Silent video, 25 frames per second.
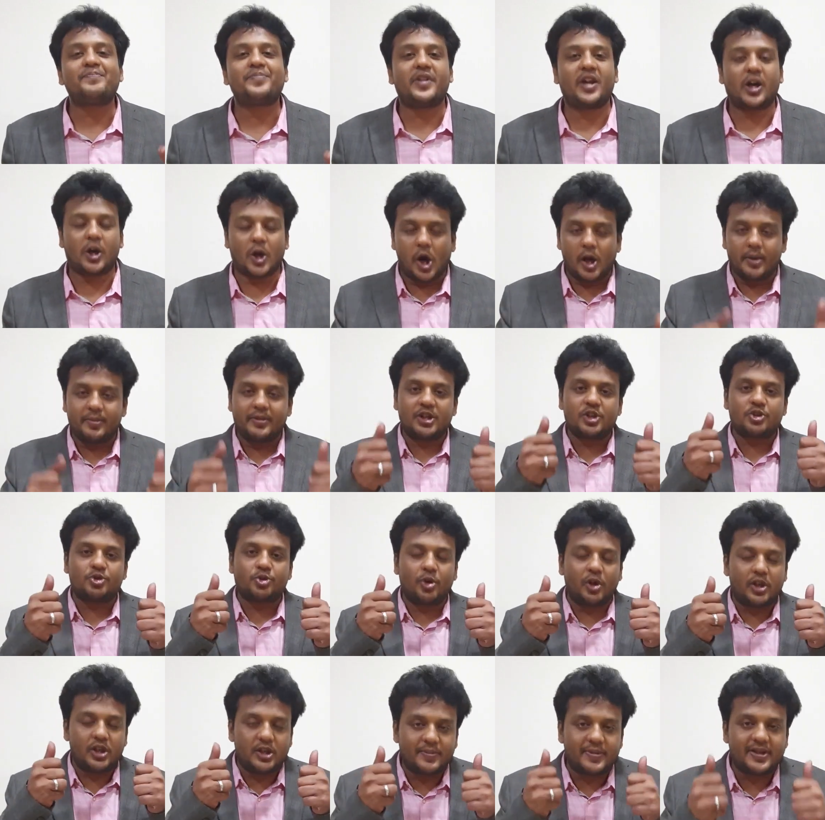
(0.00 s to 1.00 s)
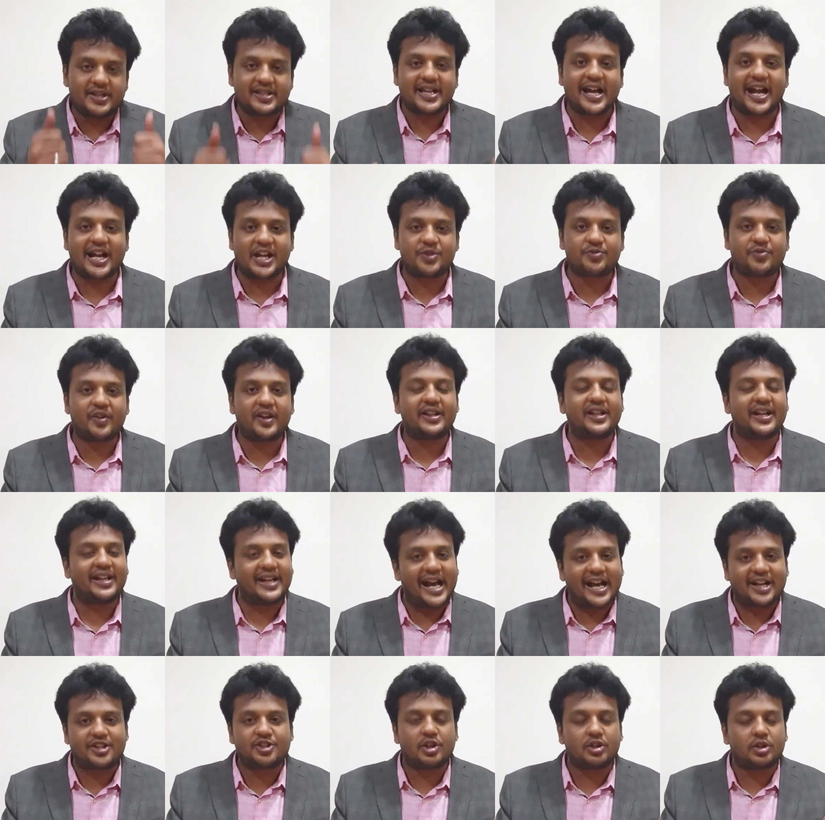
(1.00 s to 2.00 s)
the government is going to be satisfied, the
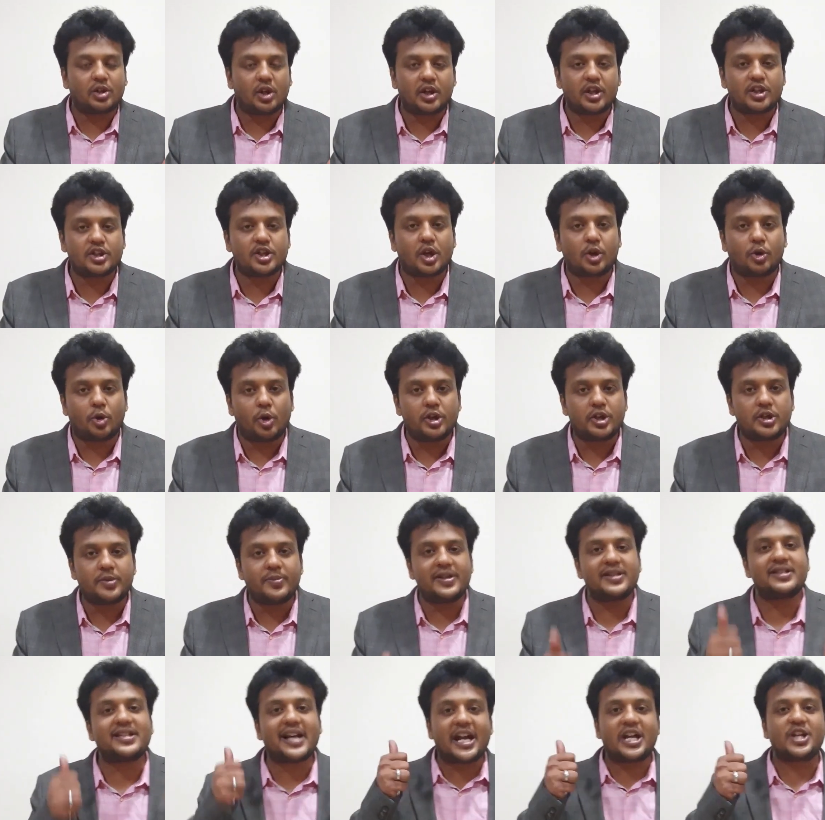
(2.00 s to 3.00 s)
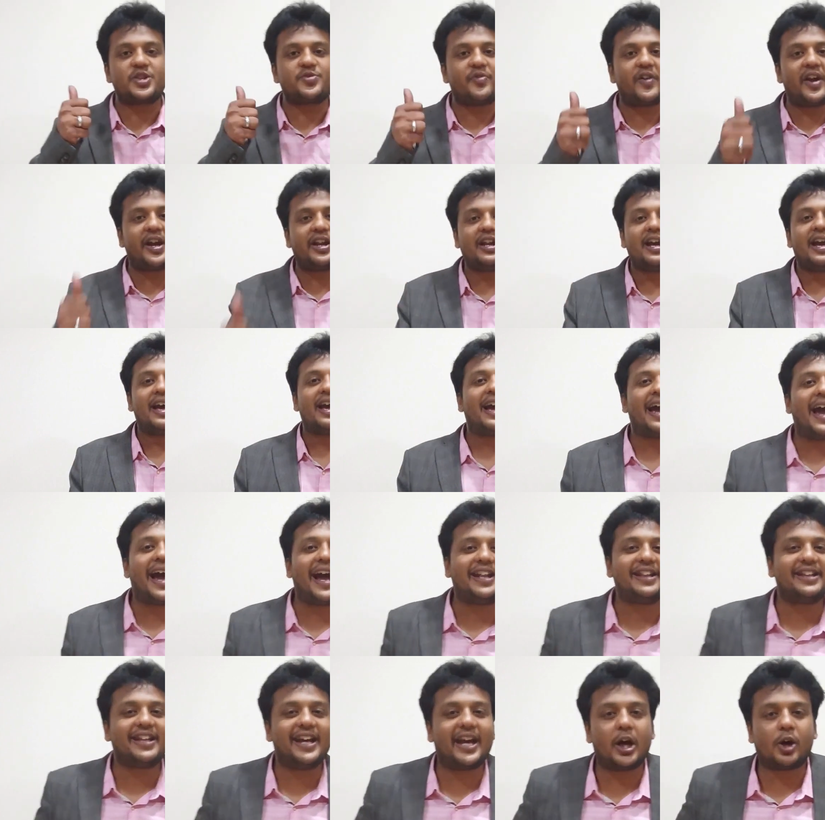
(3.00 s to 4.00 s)
tax authorities are going to be satisfied,
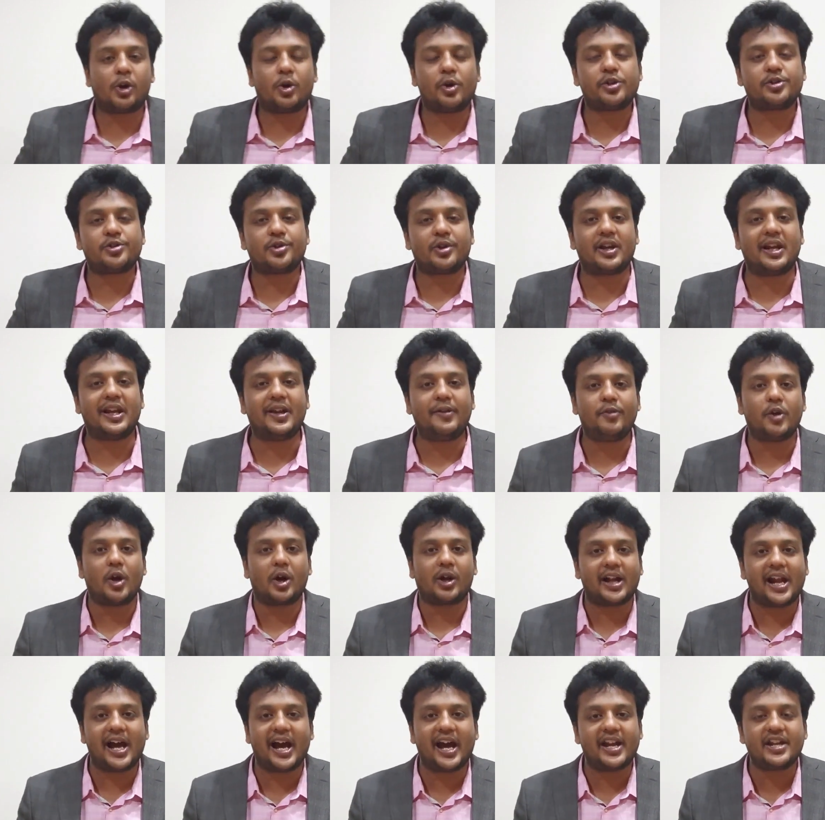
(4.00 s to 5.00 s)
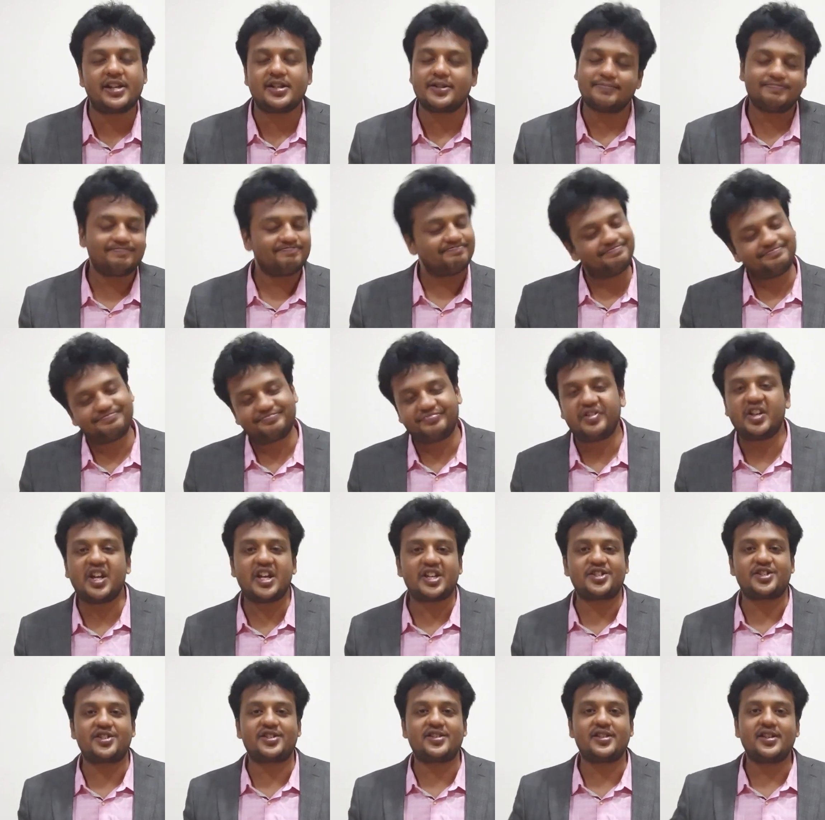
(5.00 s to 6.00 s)
and they are going to relieve your client.
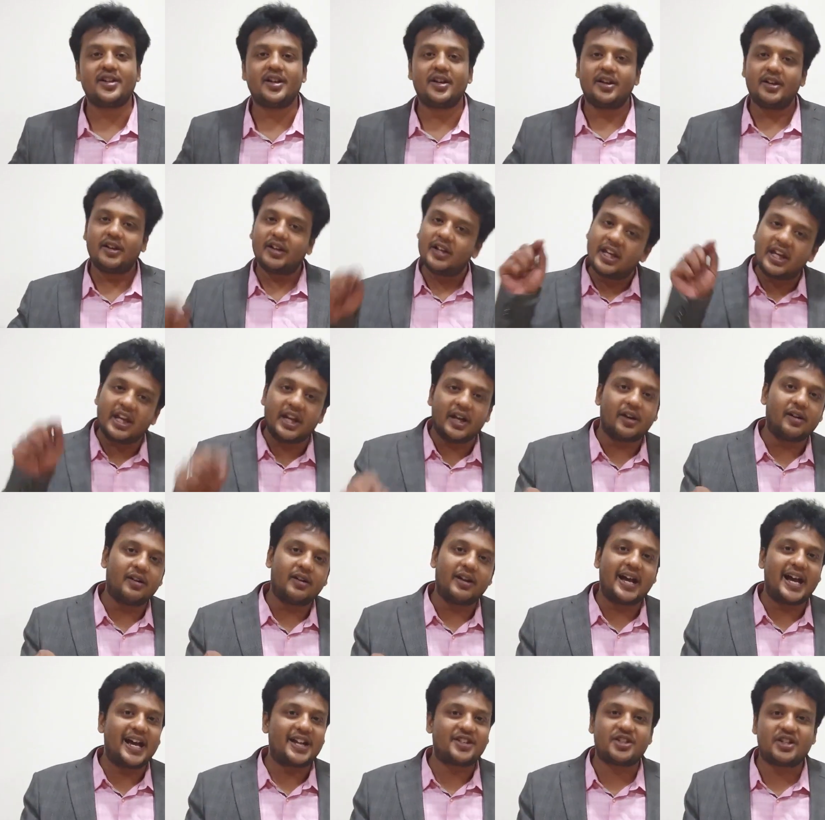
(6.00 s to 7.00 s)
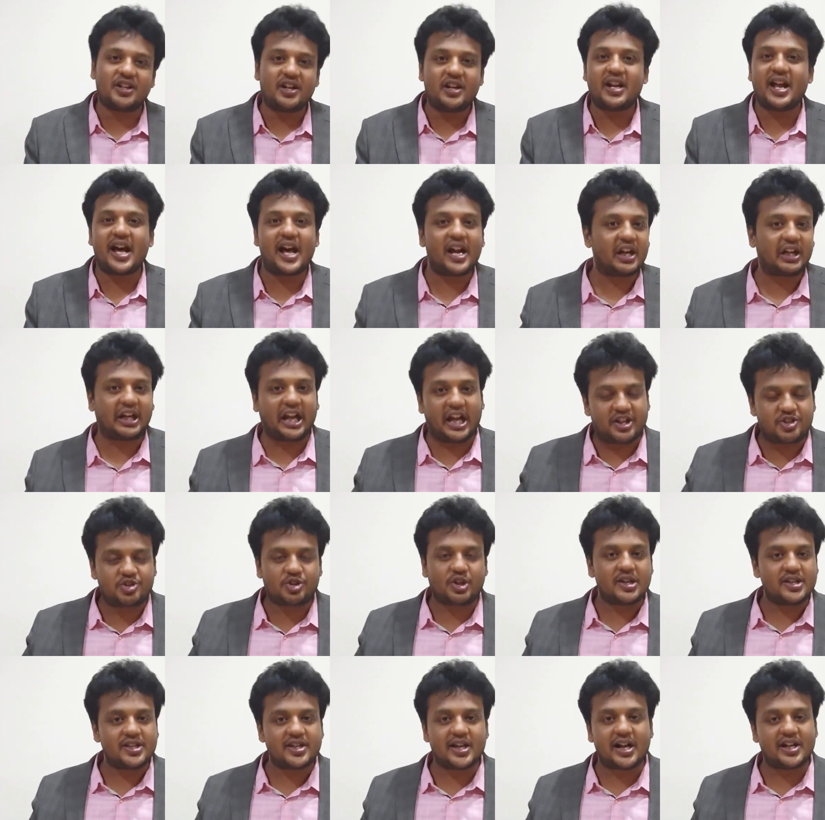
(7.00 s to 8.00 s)
Yes, here as an indirect tax
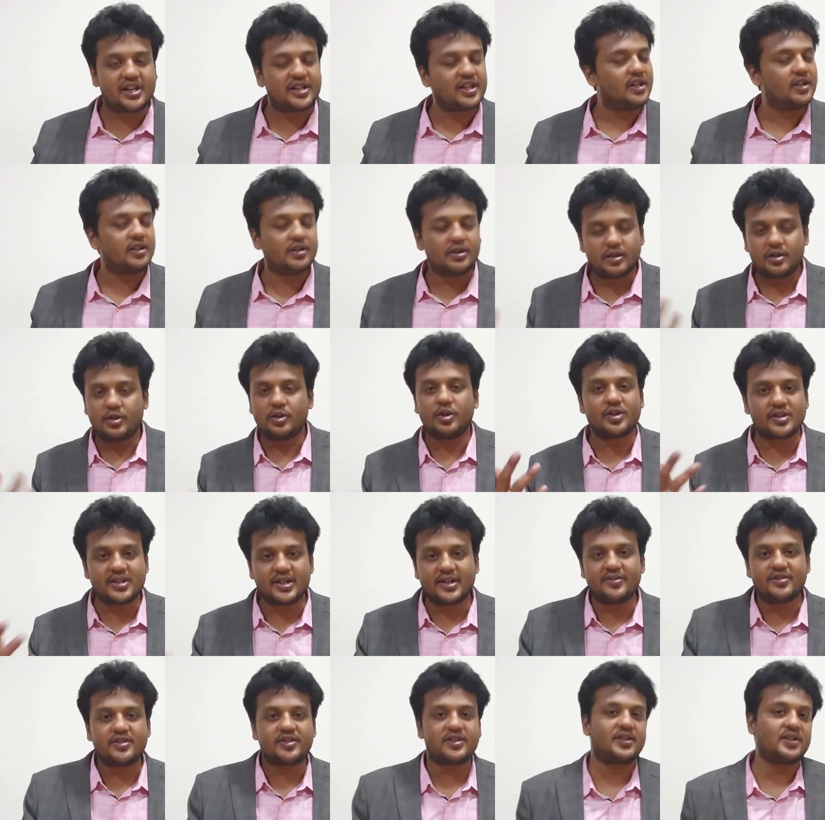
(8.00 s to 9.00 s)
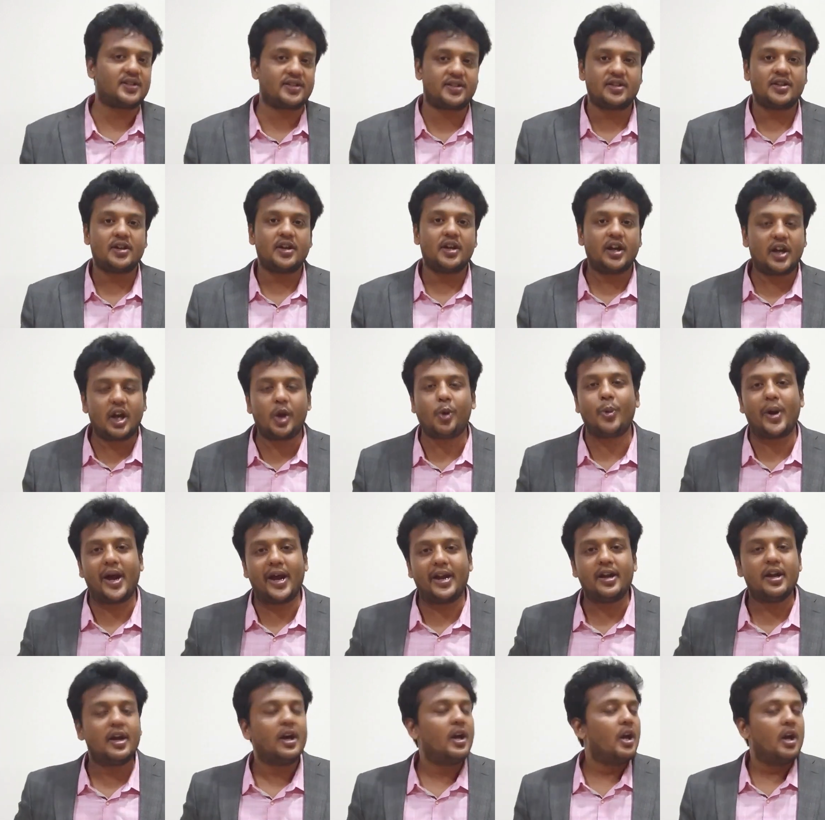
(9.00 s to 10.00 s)
consultant, your services required.
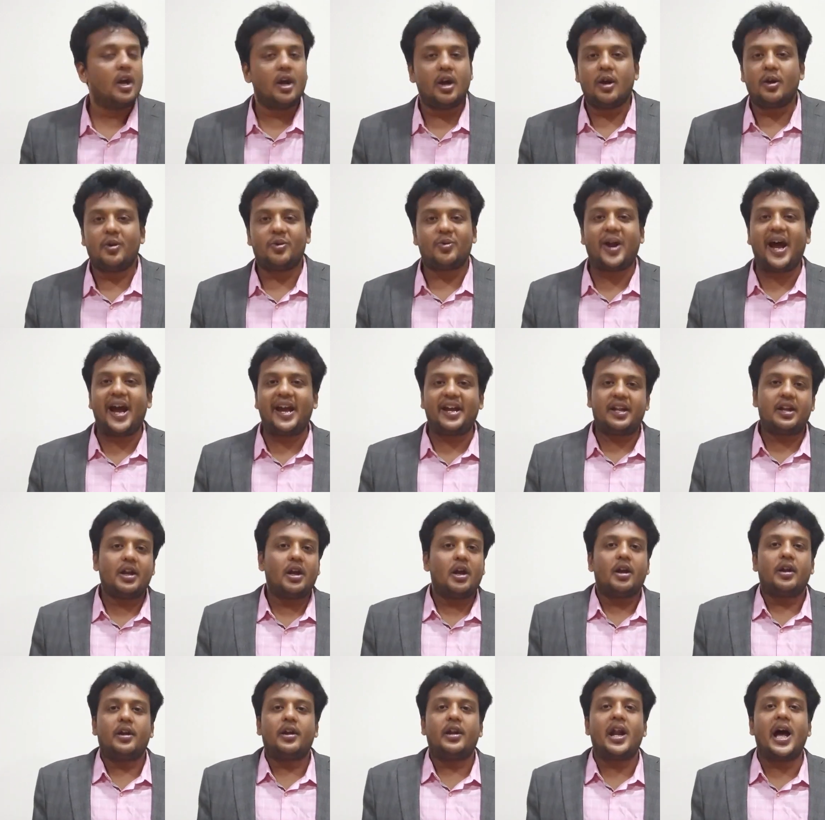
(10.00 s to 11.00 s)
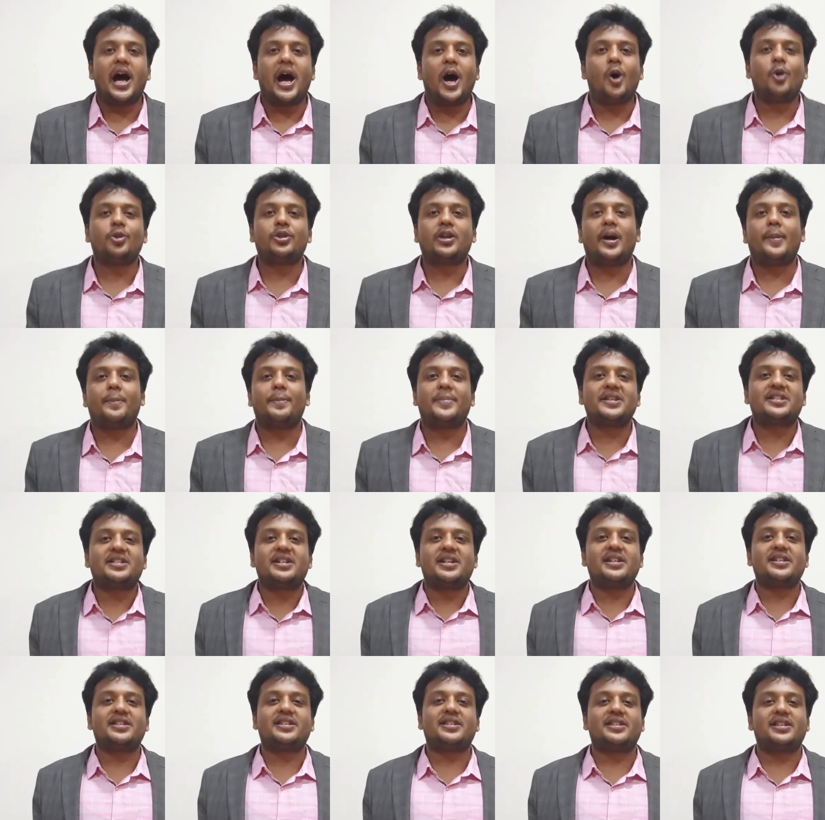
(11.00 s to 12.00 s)
Right, now the
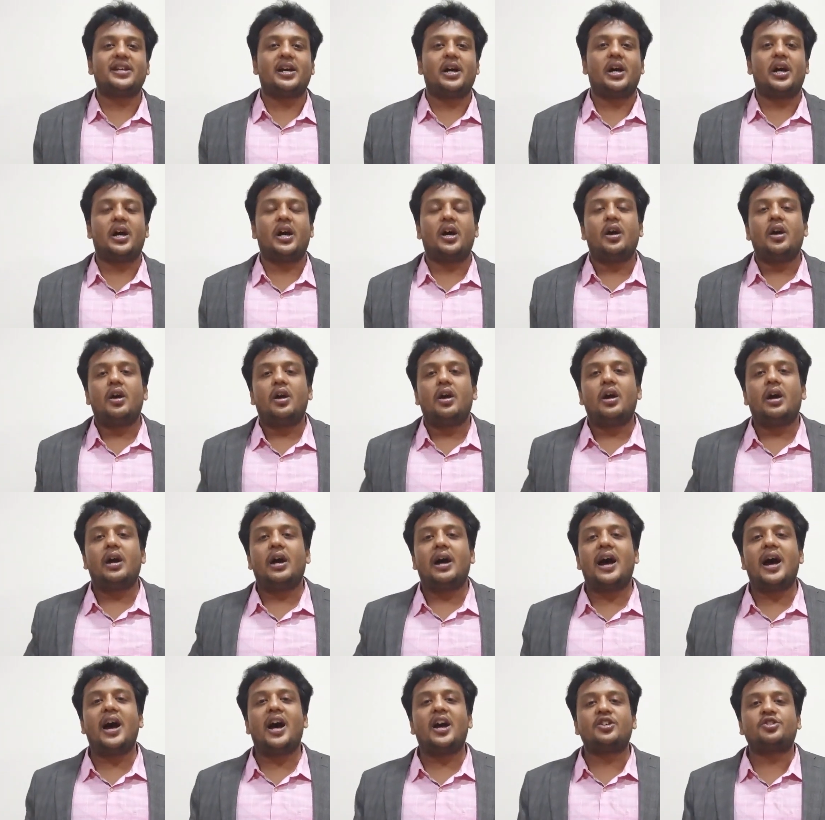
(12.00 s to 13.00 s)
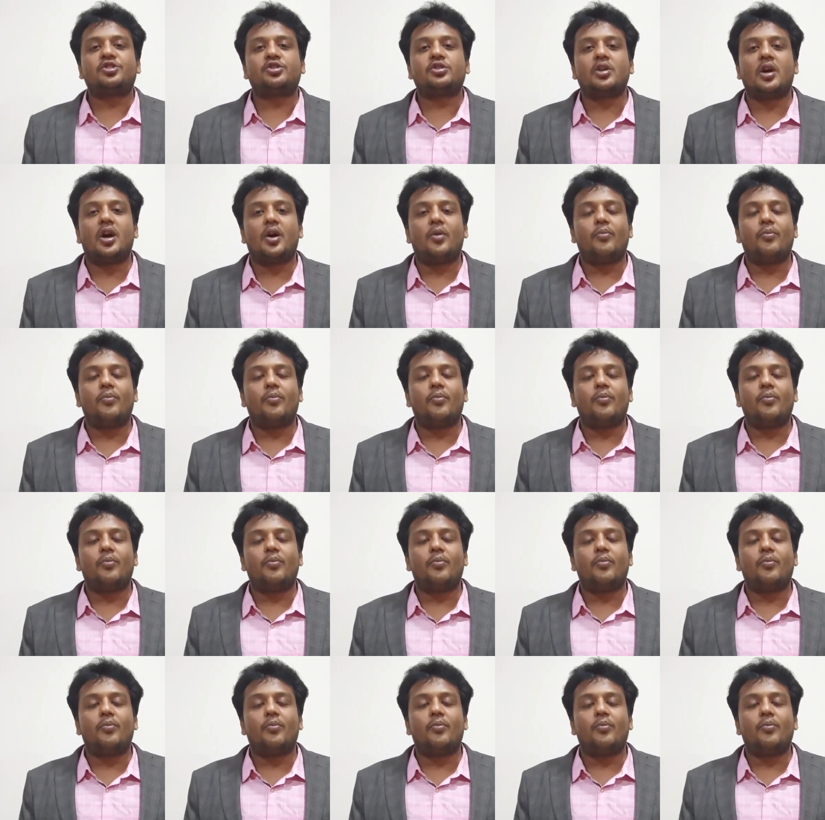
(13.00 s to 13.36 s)
business has